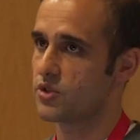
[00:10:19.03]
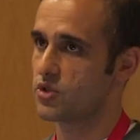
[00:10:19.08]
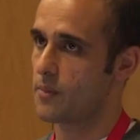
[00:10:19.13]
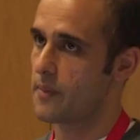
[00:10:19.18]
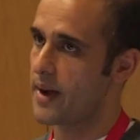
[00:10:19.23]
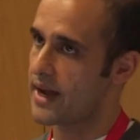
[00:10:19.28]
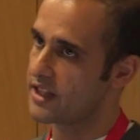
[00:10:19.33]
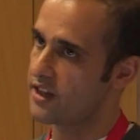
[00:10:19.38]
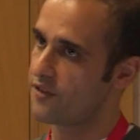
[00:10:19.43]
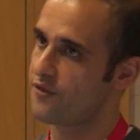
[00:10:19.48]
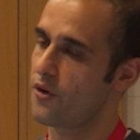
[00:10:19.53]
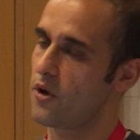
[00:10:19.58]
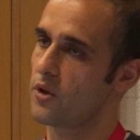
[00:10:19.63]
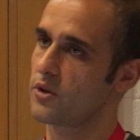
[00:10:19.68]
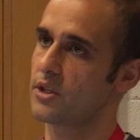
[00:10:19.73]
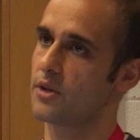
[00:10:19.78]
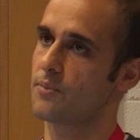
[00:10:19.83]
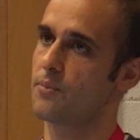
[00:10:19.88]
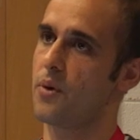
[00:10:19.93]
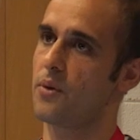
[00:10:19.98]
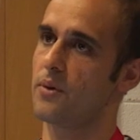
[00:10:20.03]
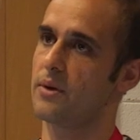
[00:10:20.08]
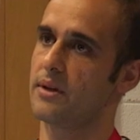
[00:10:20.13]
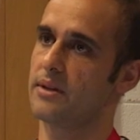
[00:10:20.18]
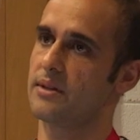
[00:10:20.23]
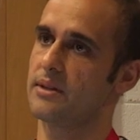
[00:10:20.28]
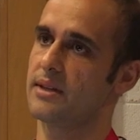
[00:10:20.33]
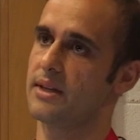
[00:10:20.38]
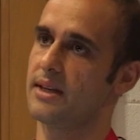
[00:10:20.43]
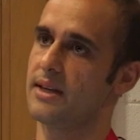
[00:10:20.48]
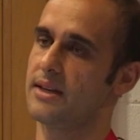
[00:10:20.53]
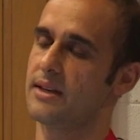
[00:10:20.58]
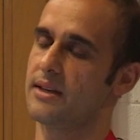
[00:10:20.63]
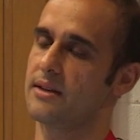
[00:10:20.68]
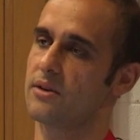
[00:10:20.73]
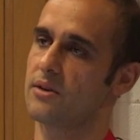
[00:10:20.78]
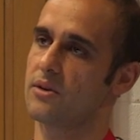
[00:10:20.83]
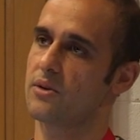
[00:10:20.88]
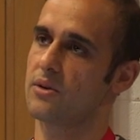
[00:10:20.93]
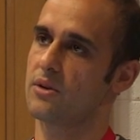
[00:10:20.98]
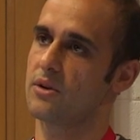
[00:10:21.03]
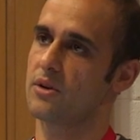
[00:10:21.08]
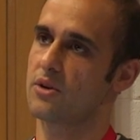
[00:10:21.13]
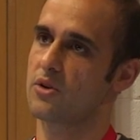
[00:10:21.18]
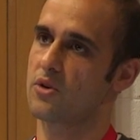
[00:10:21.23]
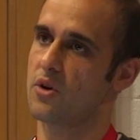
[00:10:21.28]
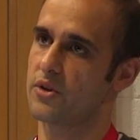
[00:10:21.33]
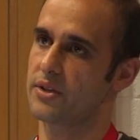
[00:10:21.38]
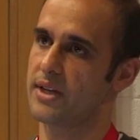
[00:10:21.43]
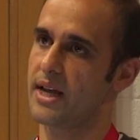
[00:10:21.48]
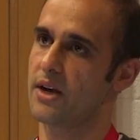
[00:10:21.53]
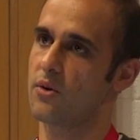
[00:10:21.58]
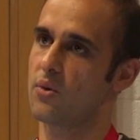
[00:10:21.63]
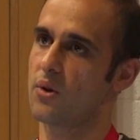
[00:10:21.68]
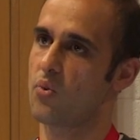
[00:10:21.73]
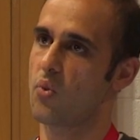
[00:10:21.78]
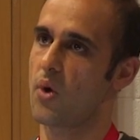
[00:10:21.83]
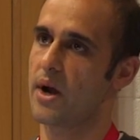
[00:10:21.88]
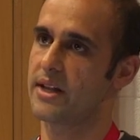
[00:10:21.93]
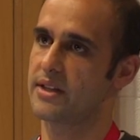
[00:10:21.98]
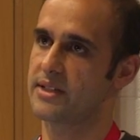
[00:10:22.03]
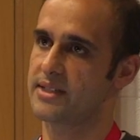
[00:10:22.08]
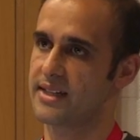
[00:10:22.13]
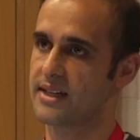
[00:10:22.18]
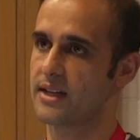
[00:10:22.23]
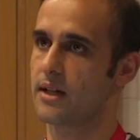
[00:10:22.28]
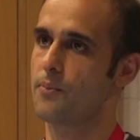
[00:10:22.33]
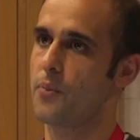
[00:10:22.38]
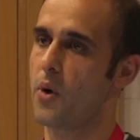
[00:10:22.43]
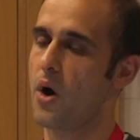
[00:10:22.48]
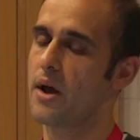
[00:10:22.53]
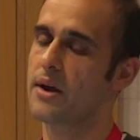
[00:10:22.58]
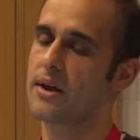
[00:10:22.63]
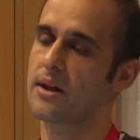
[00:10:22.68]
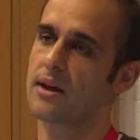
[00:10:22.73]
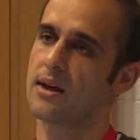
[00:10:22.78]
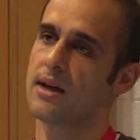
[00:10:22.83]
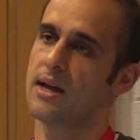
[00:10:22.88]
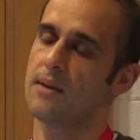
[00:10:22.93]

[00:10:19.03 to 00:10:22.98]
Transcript: So by default, the container will run in a single pod,